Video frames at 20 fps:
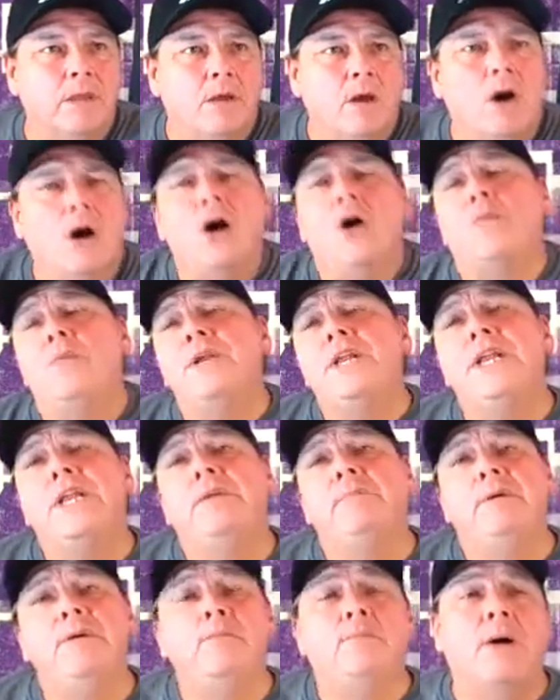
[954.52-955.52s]
Oh, we need
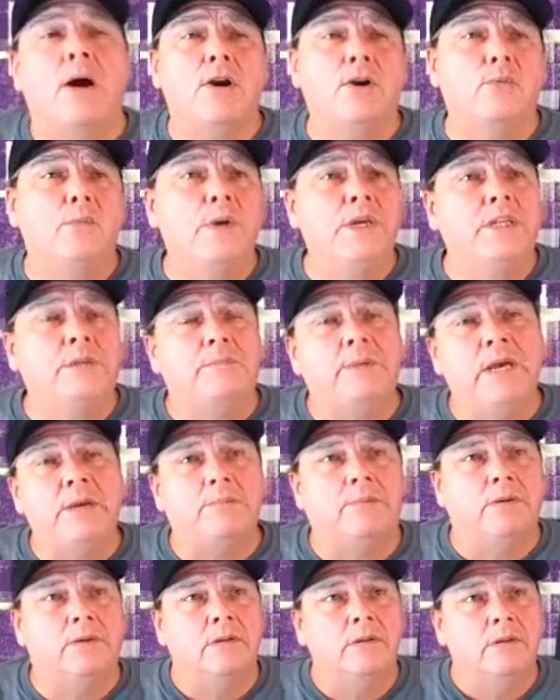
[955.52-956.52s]
to be part of We the
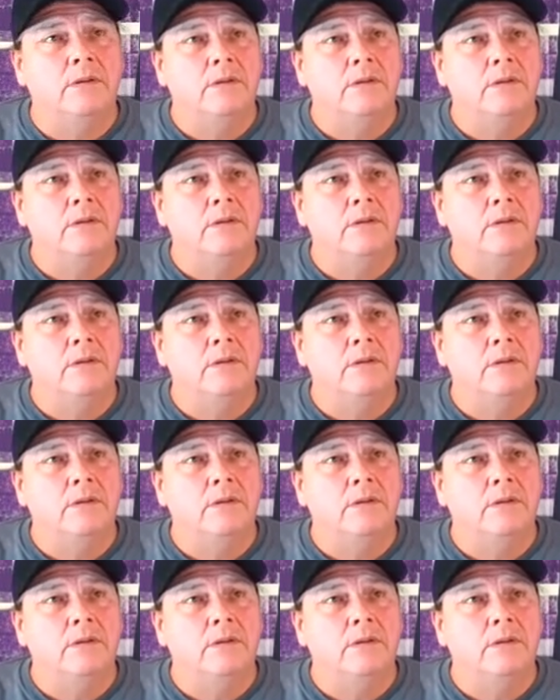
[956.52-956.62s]
People.